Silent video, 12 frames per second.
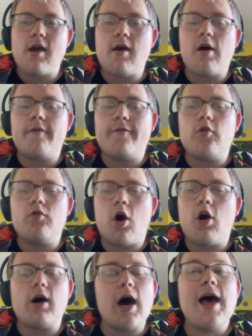all
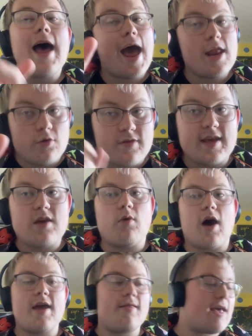horror, and you'll see
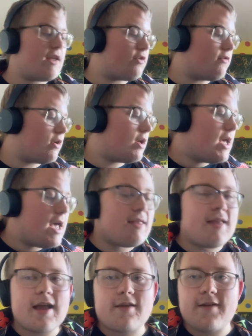why later on in the
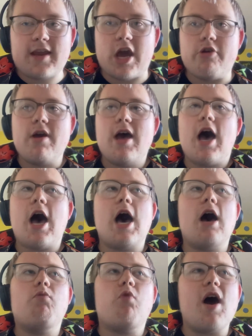next video.
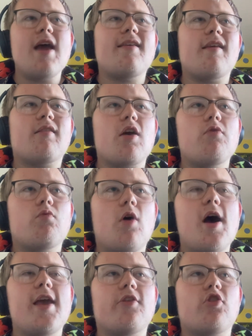Why
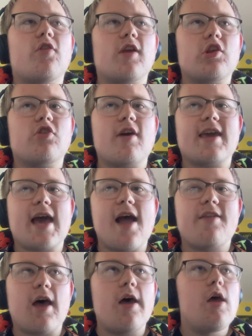is Josh such a great
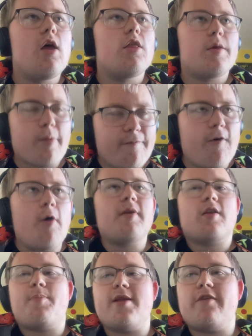character? The
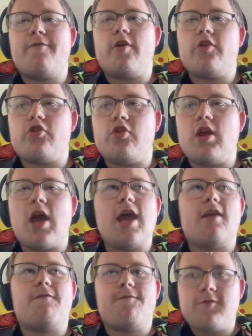performance of Benji Flores Jr.
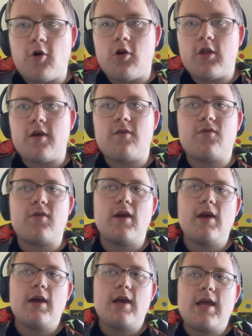is flawless.
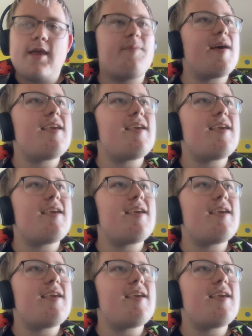He's